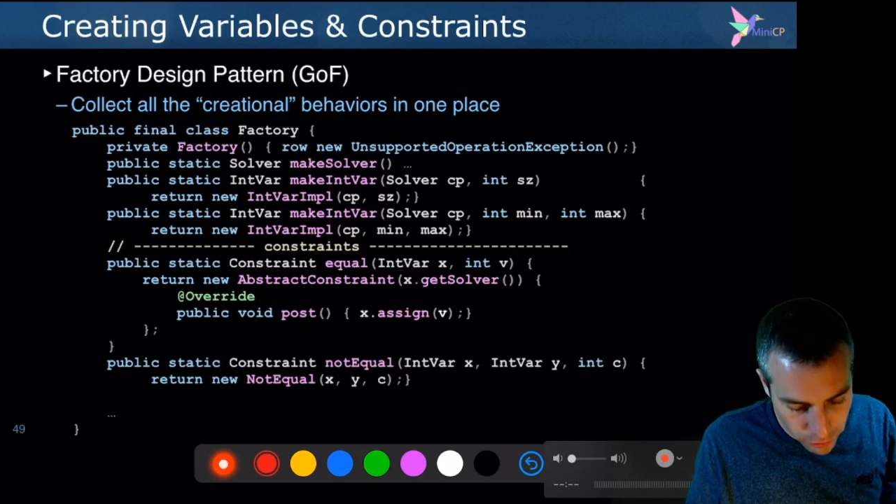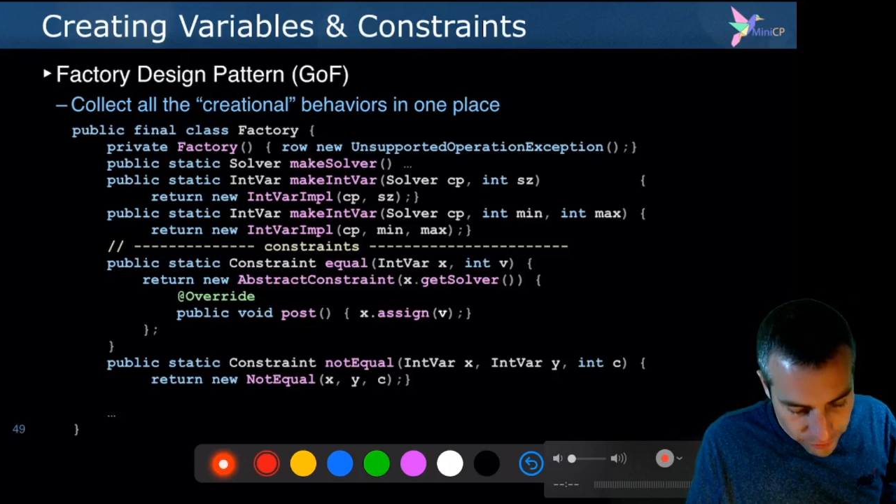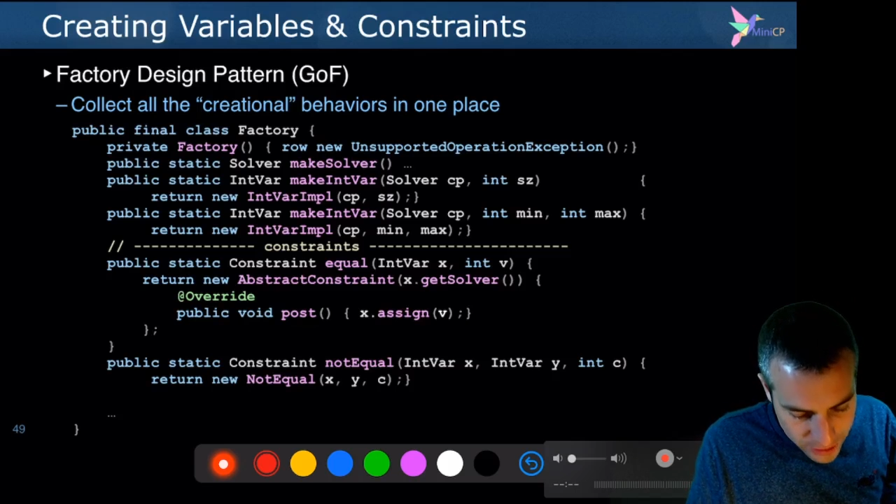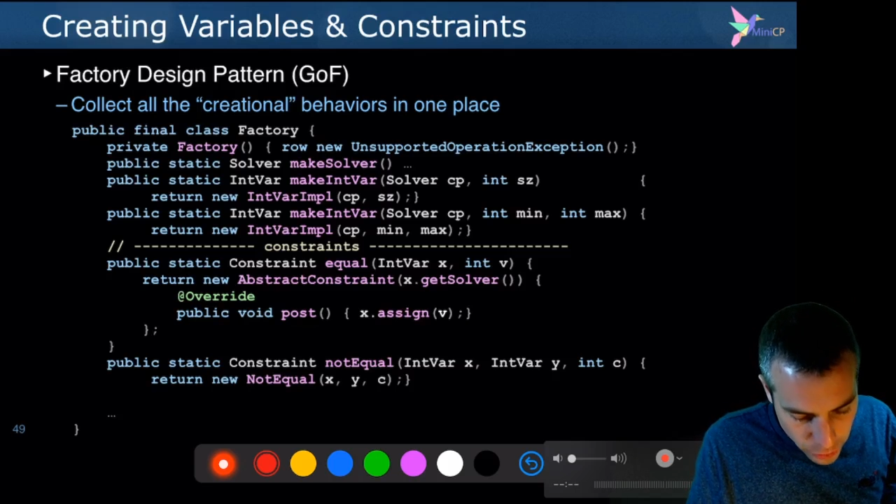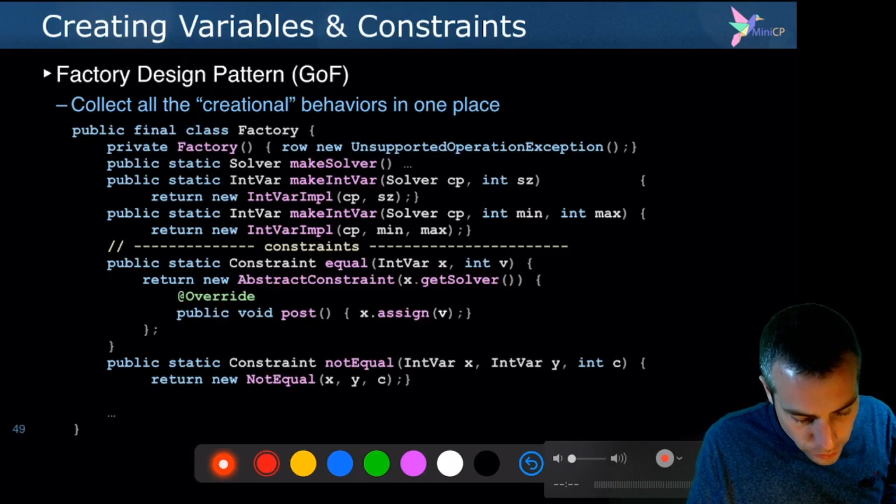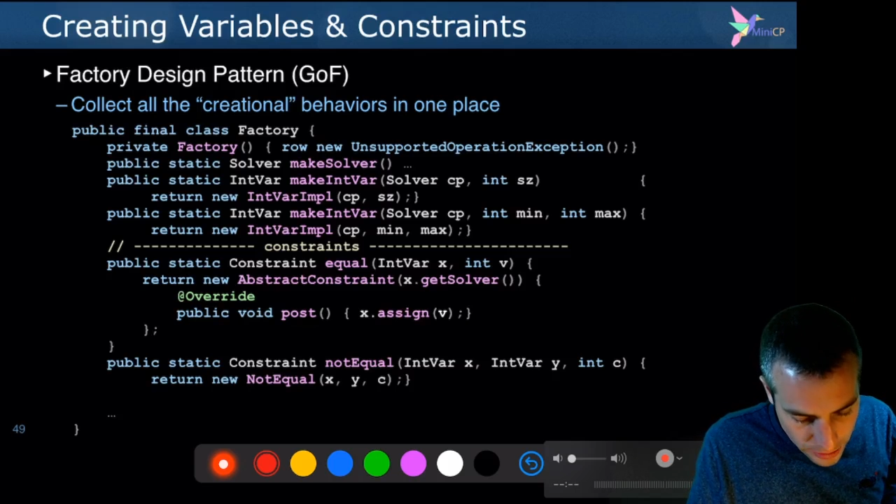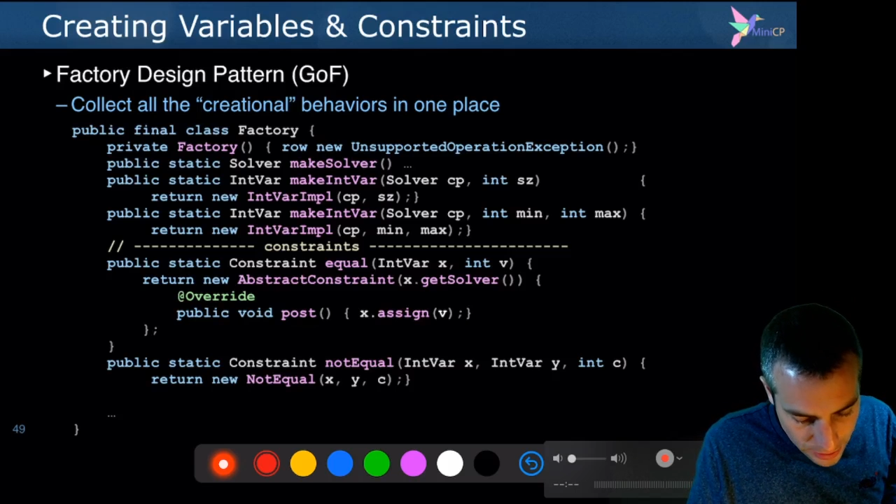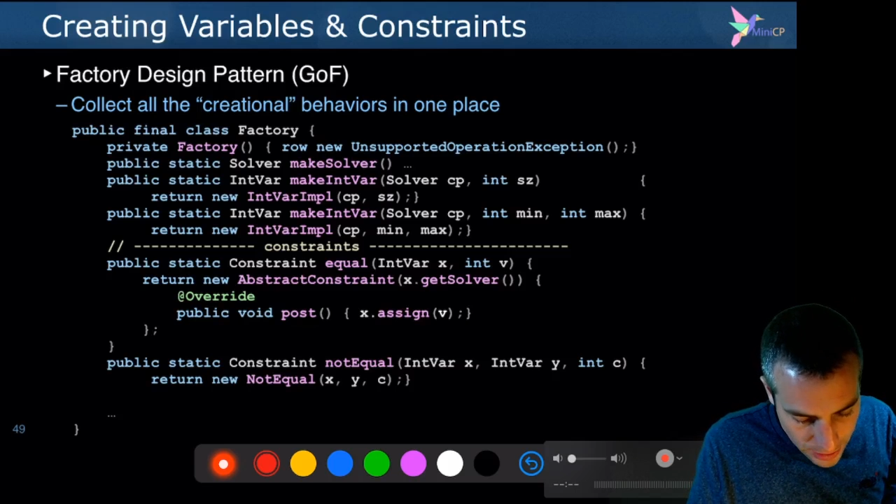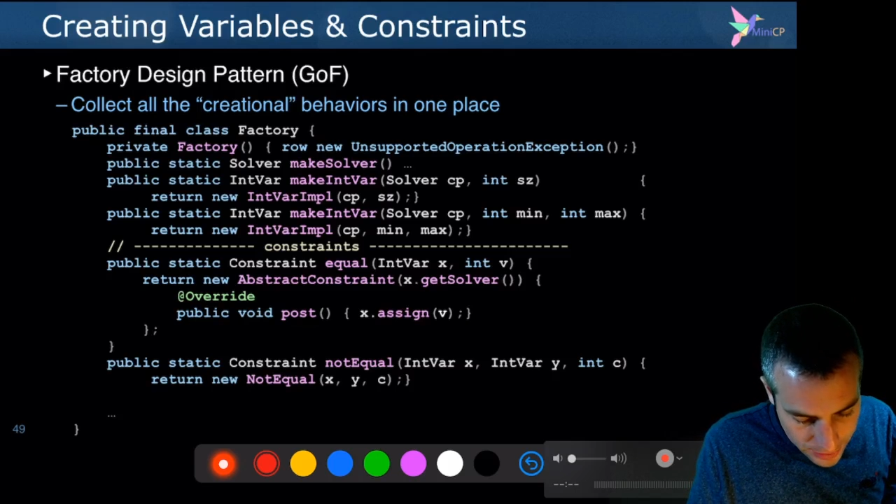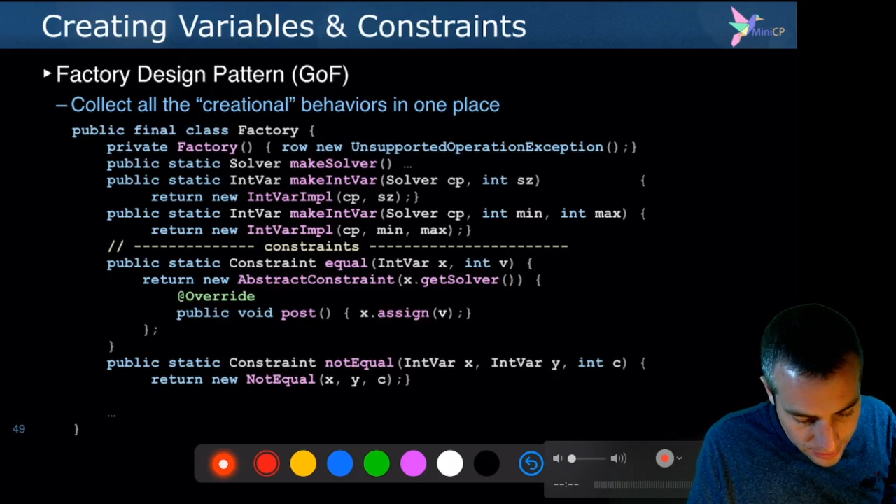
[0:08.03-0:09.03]
factory
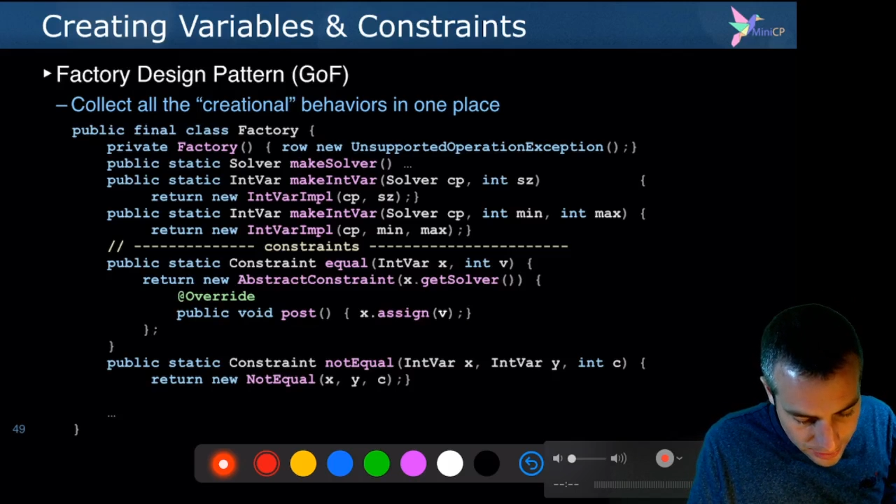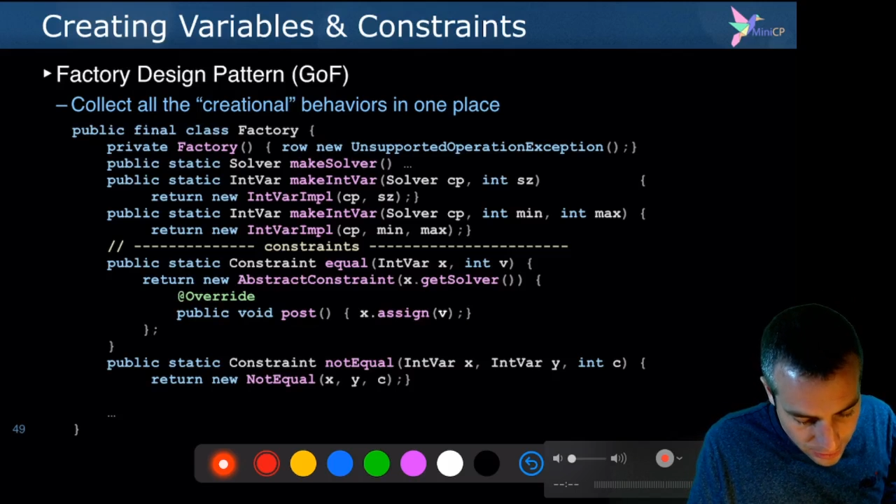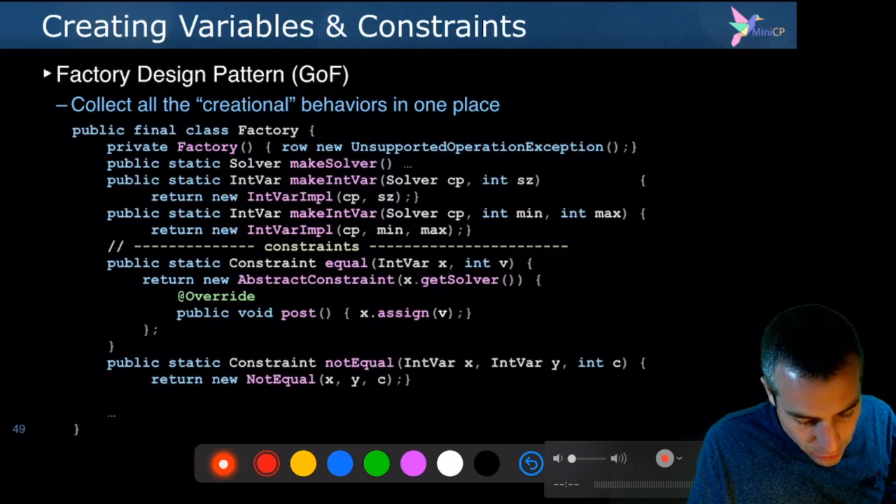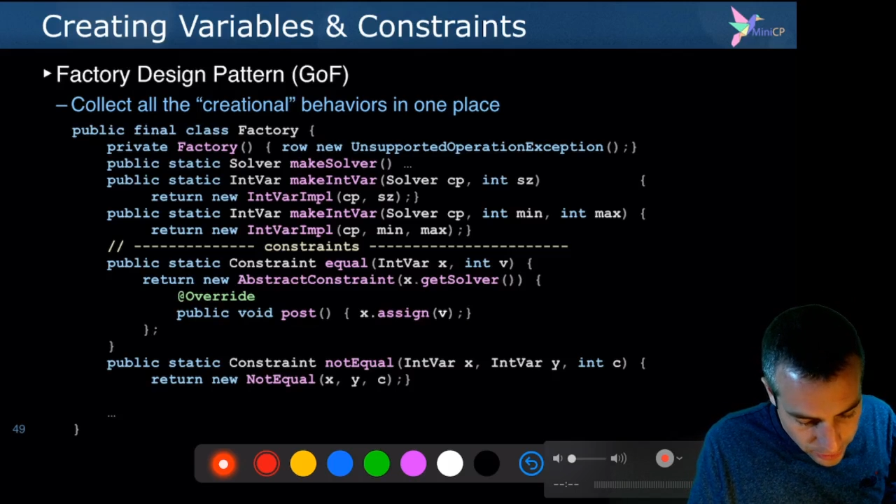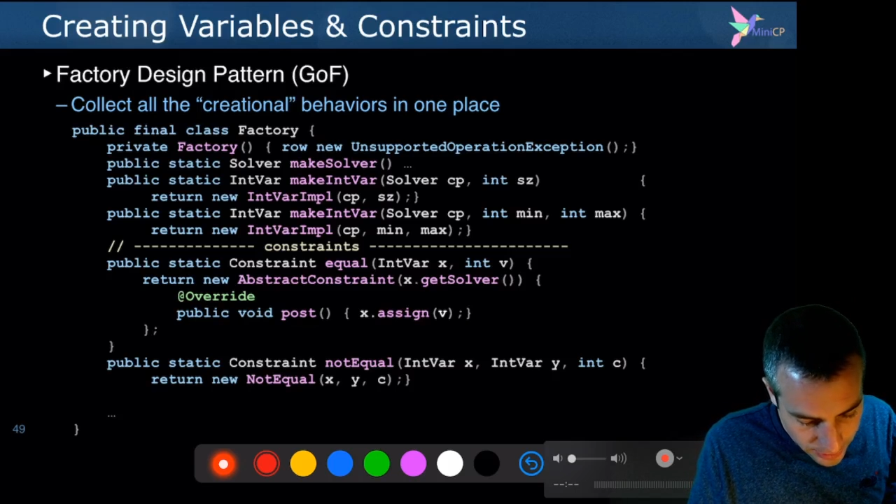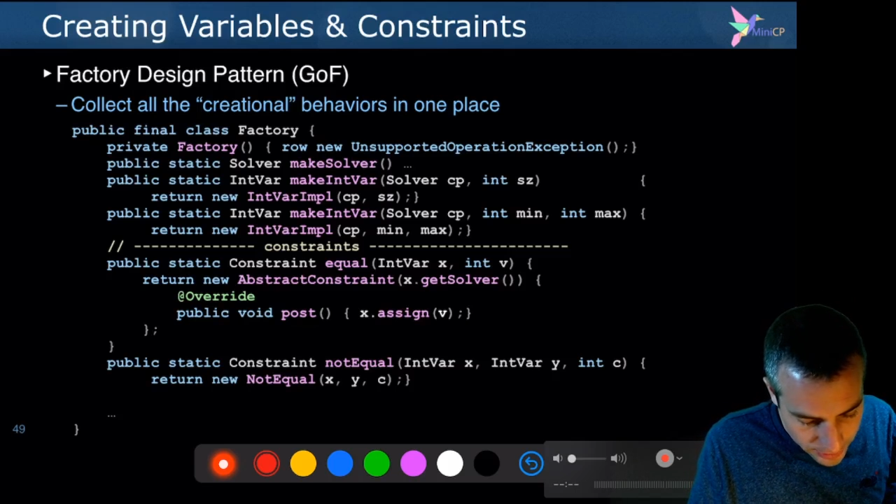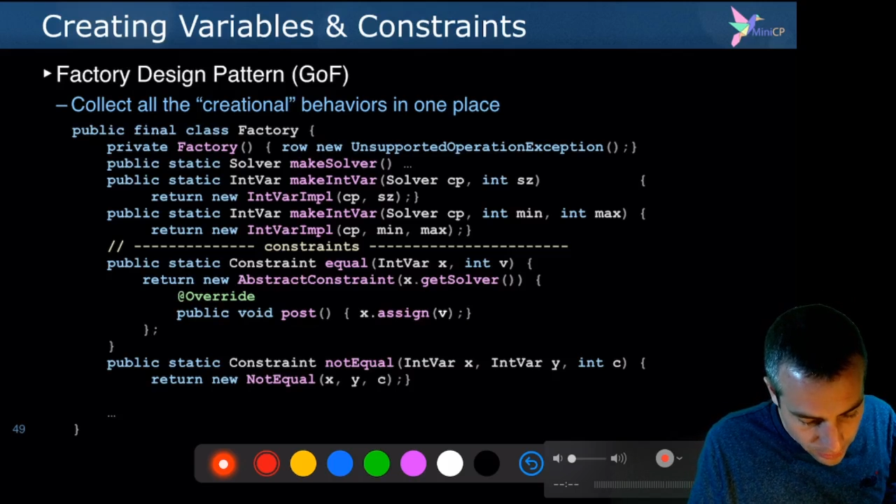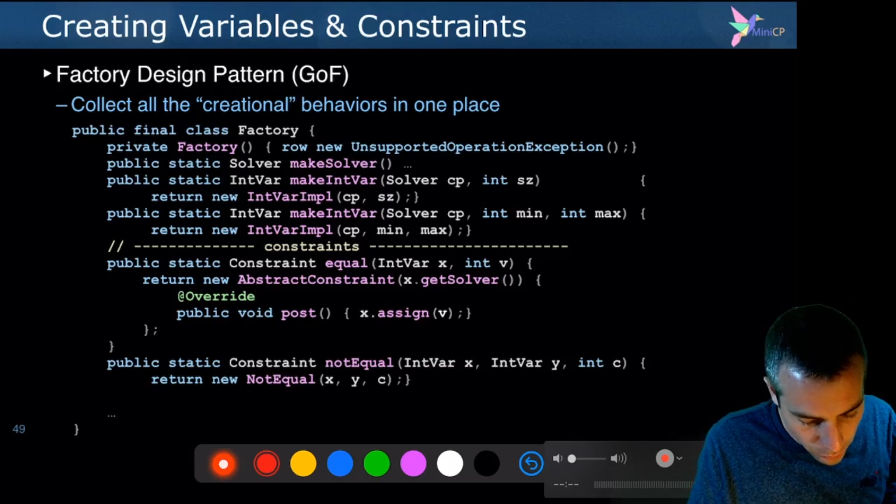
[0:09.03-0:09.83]
class that contains